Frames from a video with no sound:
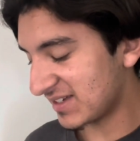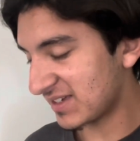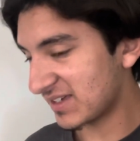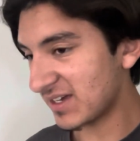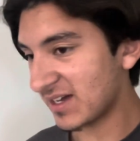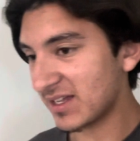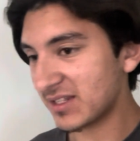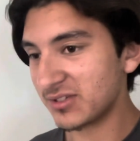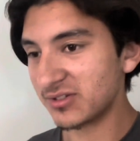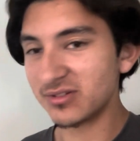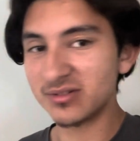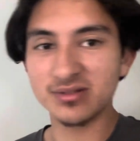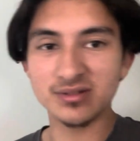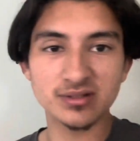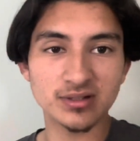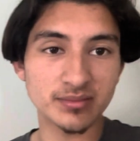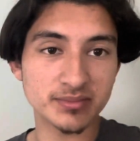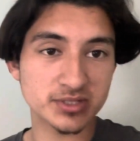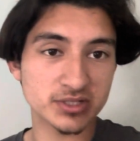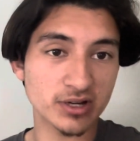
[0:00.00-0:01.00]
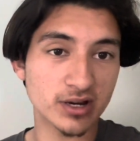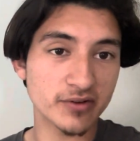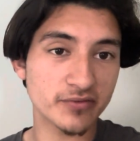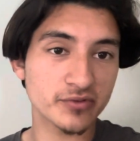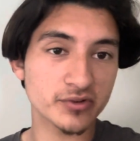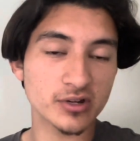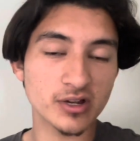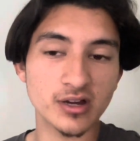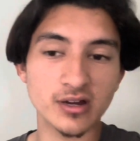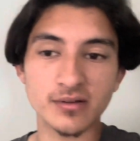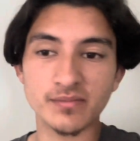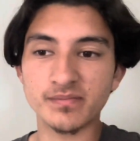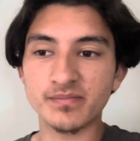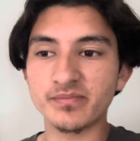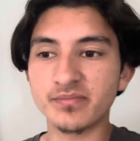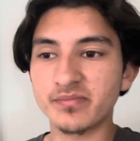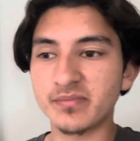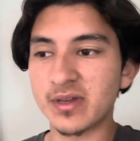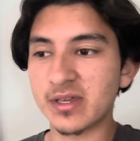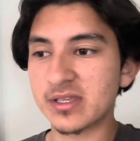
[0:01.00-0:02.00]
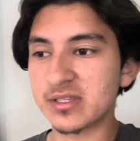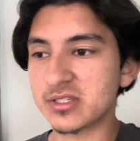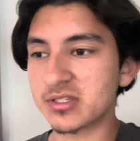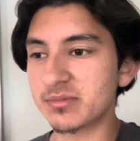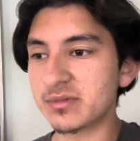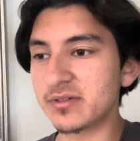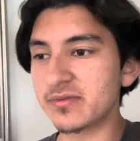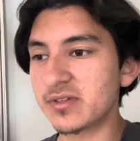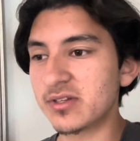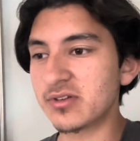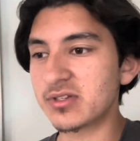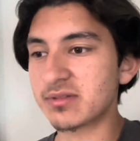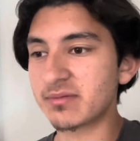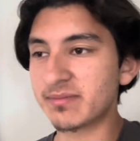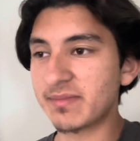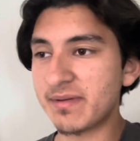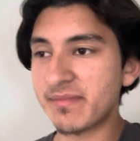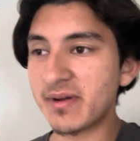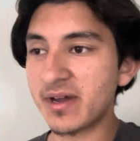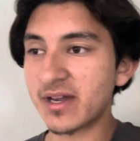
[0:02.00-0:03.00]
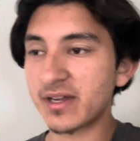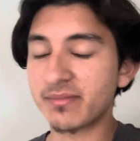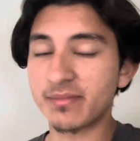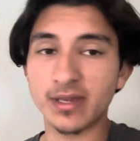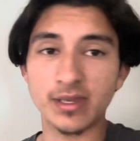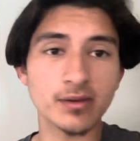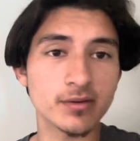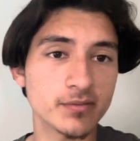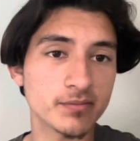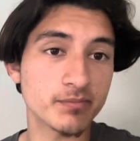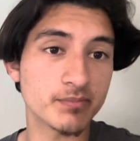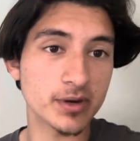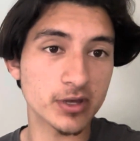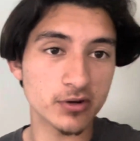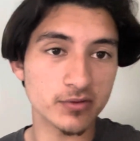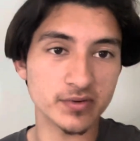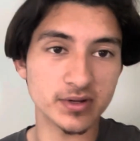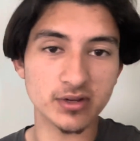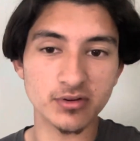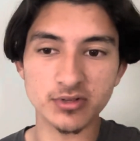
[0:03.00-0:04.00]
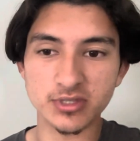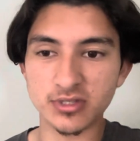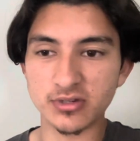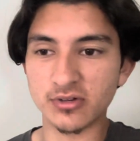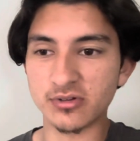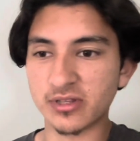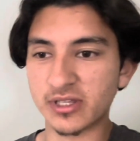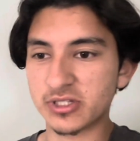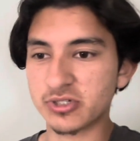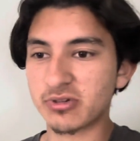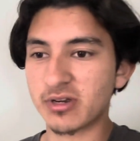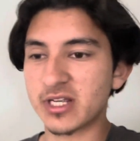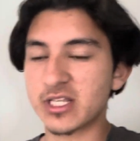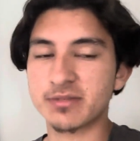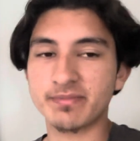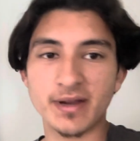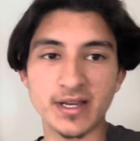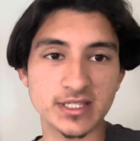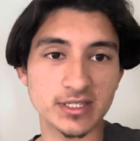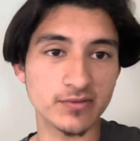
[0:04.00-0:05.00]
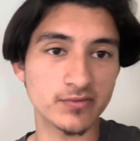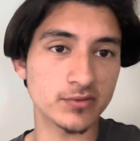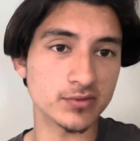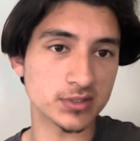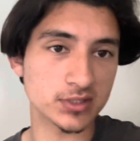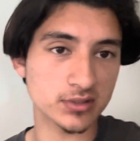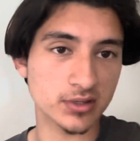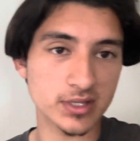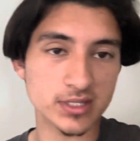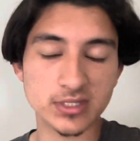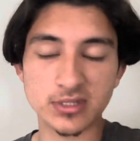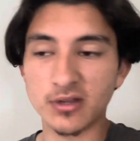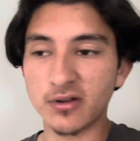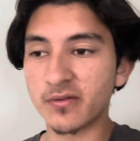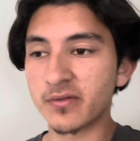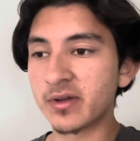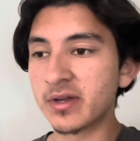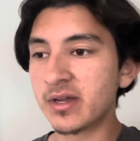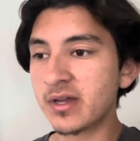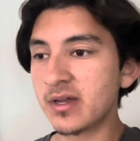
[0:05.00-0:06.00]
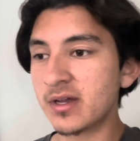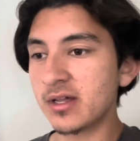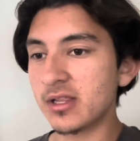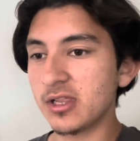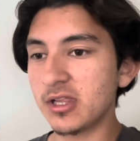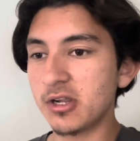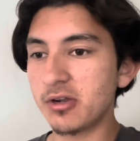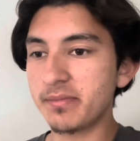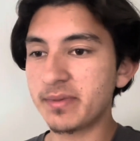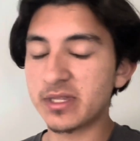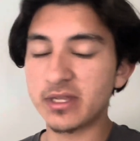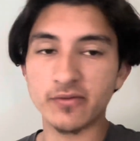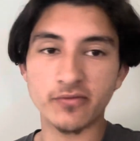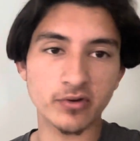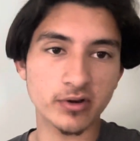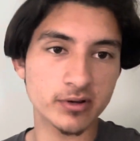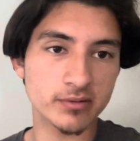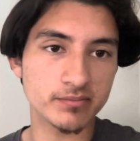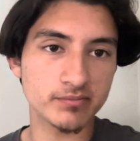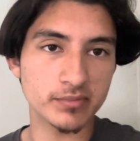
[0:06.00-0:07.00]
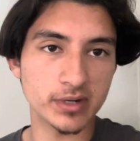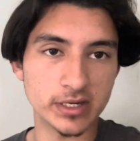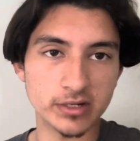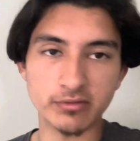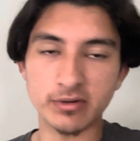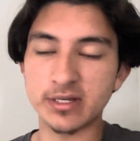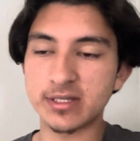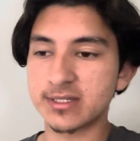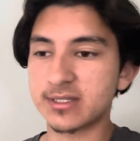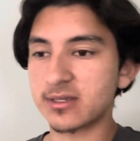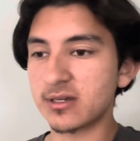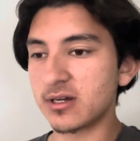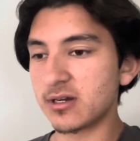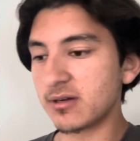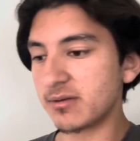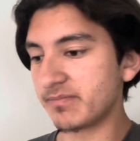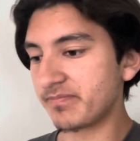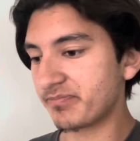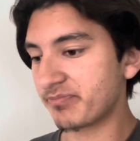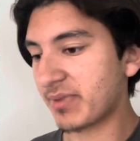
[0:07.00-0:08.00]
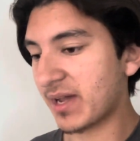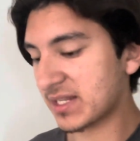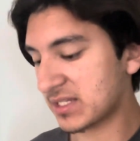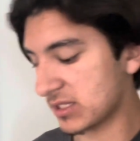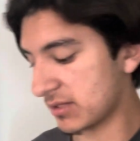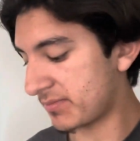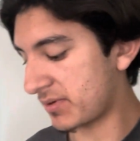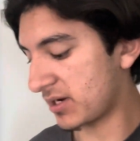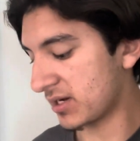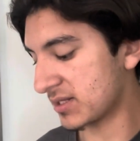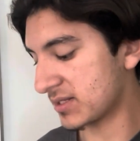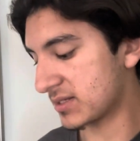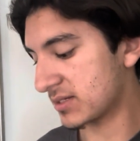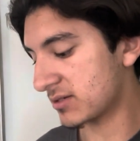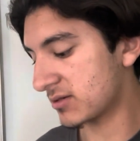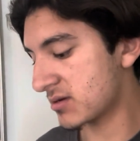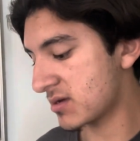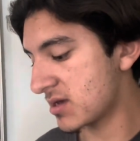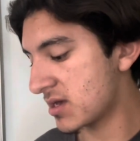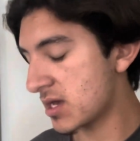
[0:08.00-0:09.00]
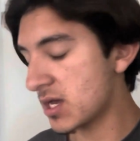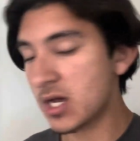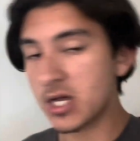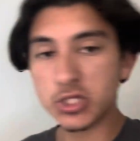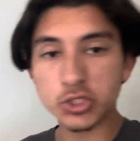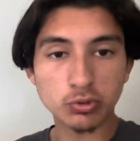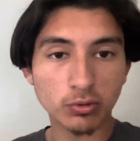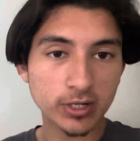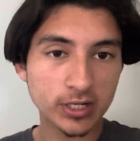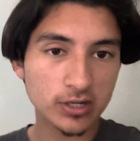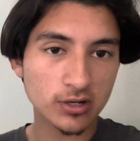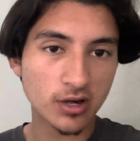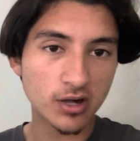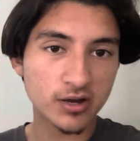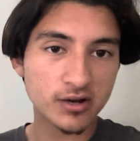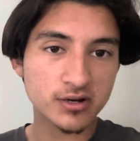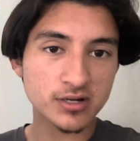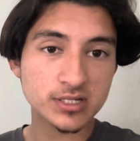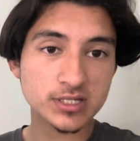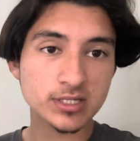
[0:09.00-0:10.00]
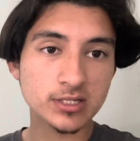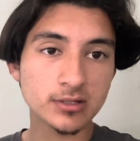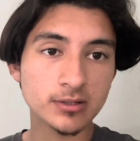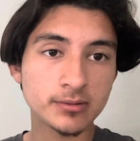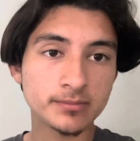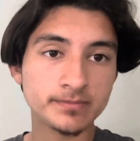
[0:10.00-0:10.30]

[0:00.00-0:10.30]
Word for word: yeah, dude, I'm sorry for not making so many videos. I'm gonna be back making better videos, you know, like trying spicy foods and all that stuff. A little bit different, but anyways, um, back to the pods. Twenty dollars